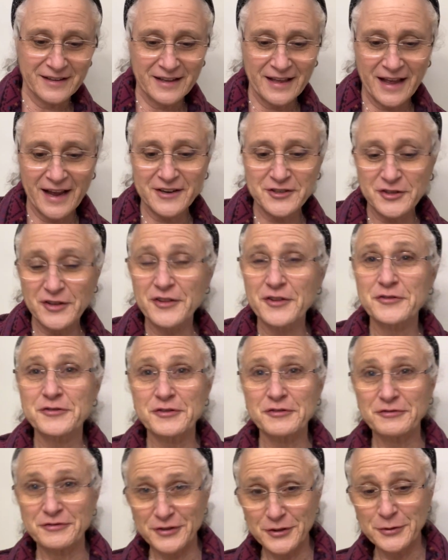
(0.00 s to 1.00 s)
Actually, there's a
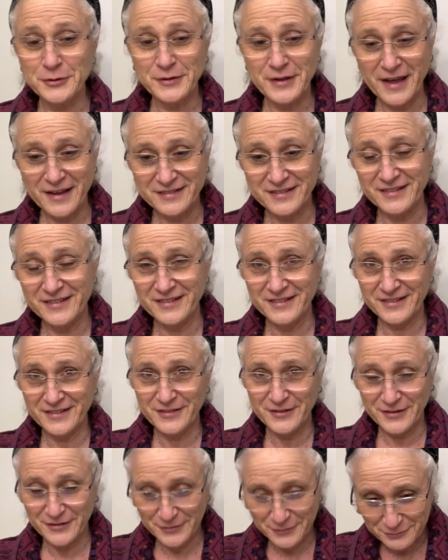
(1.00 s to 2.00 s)
few lessons in
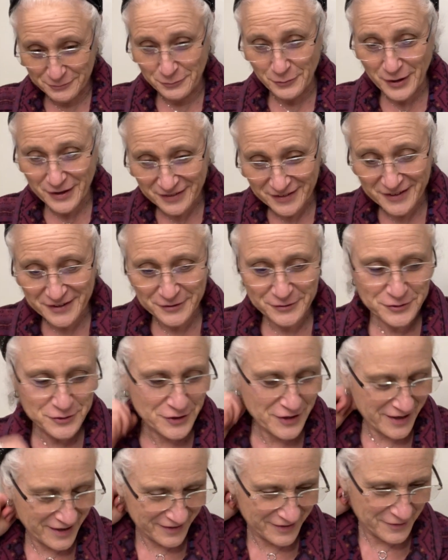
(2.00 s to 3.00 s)
this one little
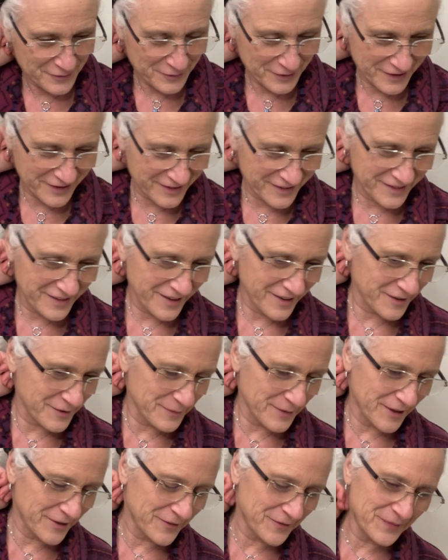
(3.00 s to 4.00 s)
train that we're going to talk
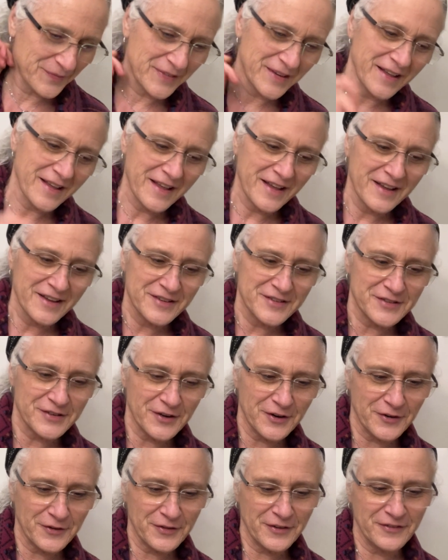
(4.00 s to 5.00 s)
about.
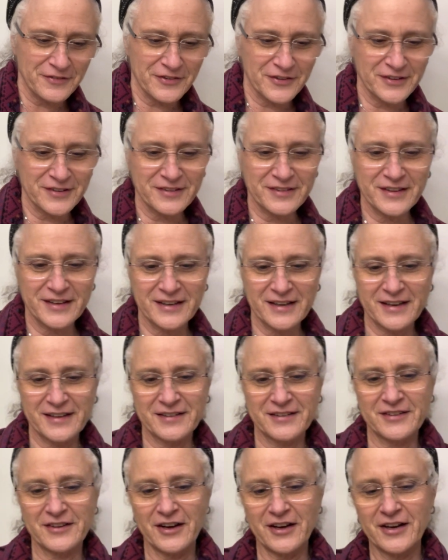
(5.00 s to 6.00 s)
So the first thing I
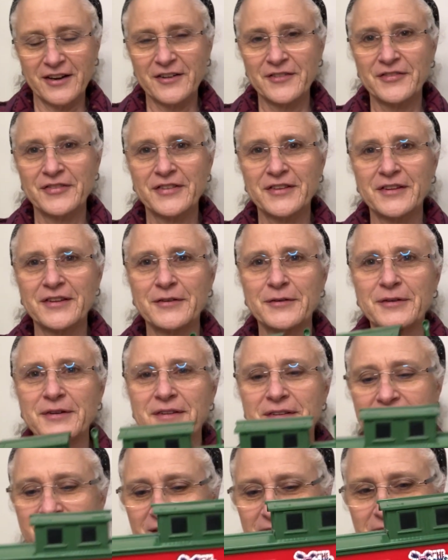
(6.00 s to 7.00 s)
saw
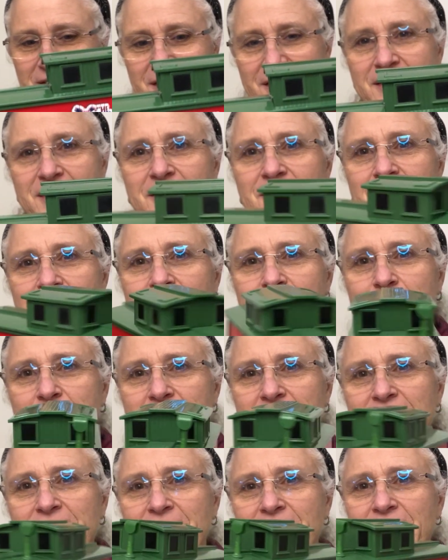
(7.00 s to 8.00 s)
was this.
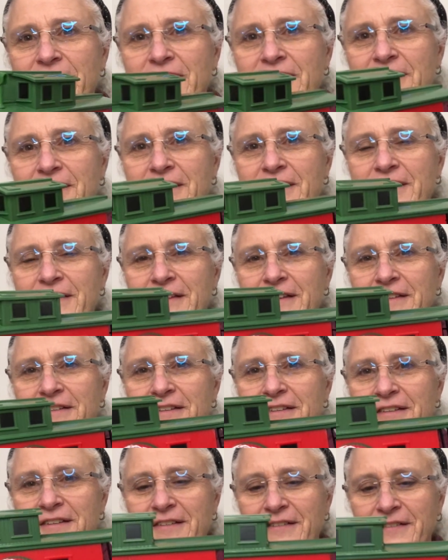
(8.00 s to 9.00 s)
Whoops, this.